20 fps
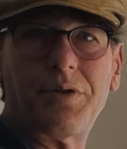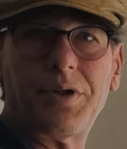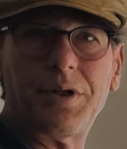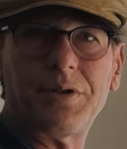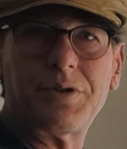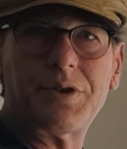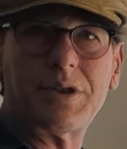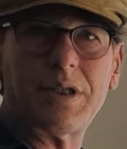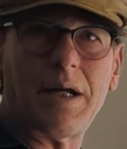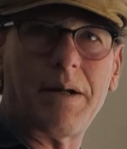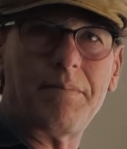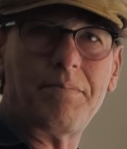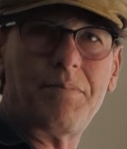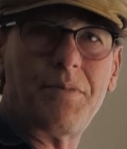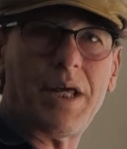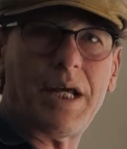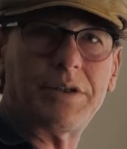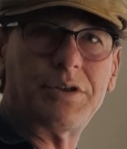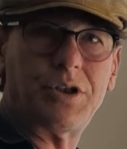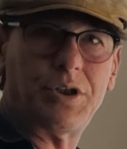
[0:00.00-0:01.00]
There's some
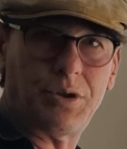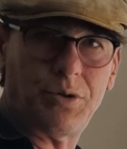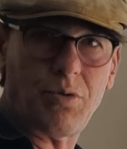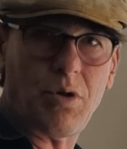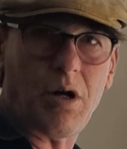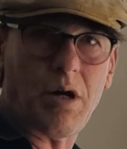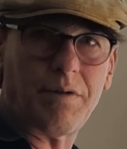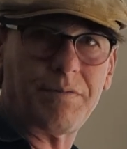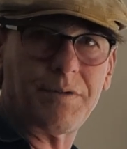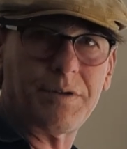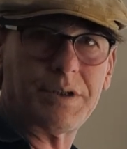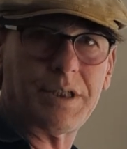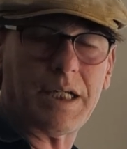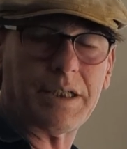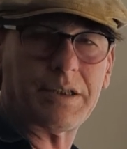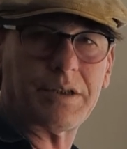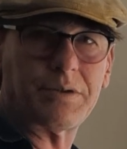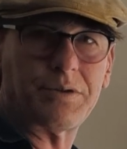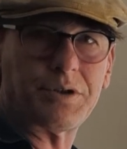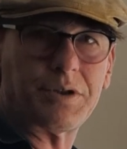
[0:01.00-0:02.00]
that do offer
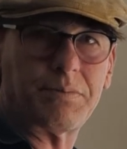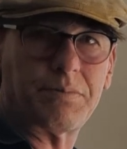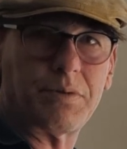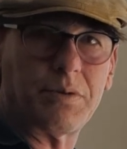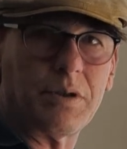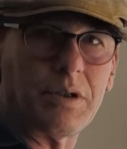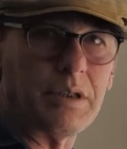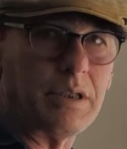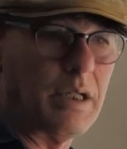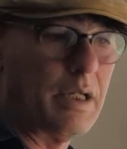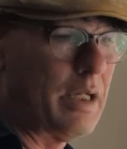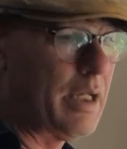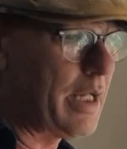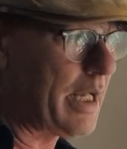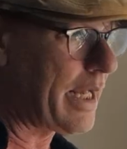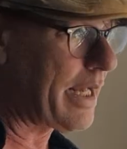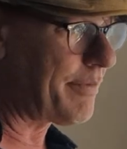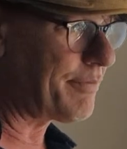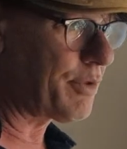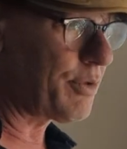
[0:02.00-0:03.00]
technical support,
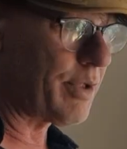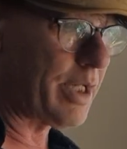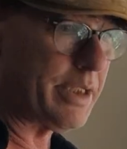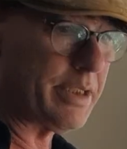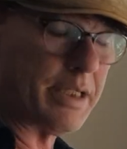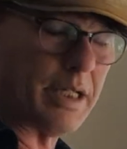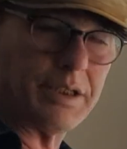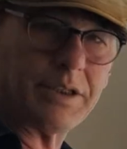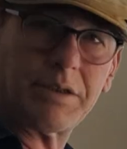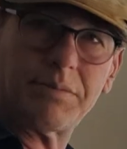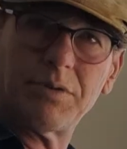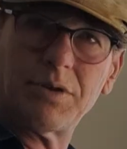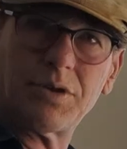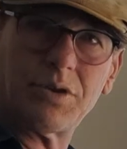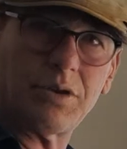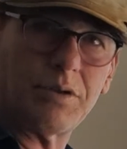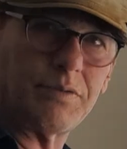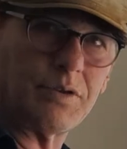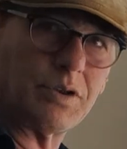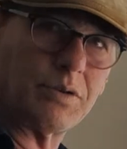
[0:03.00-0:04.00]
have great customer
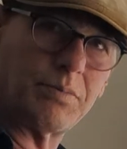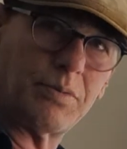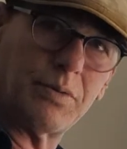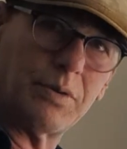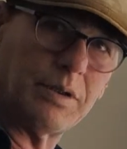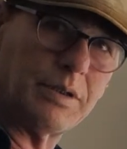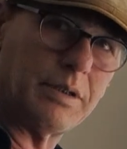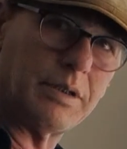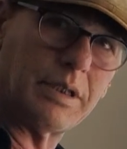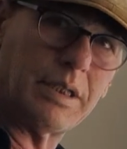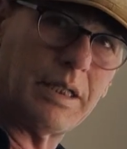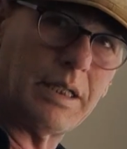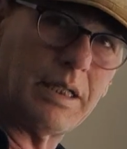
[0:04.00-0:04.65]
service support